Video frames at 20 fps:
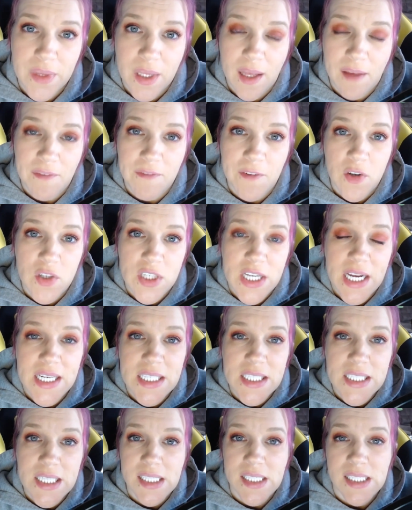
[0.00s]
If your
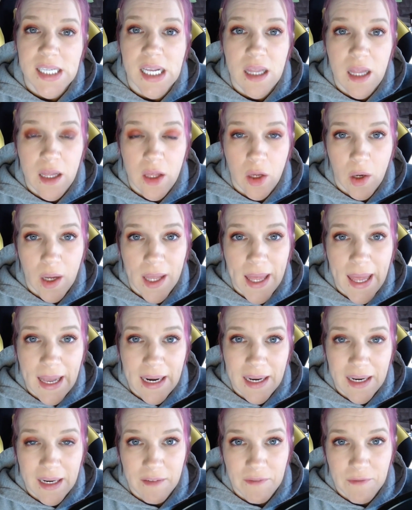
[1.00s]
dentist has said that you're a
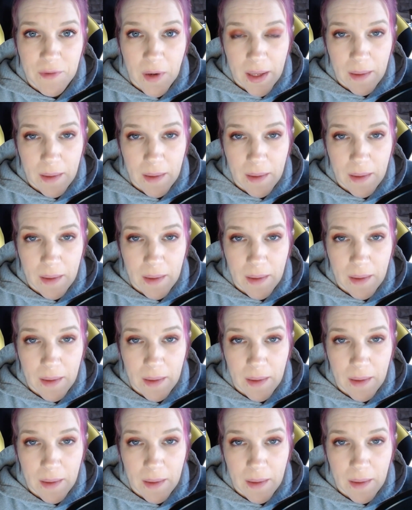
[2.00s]
candidate for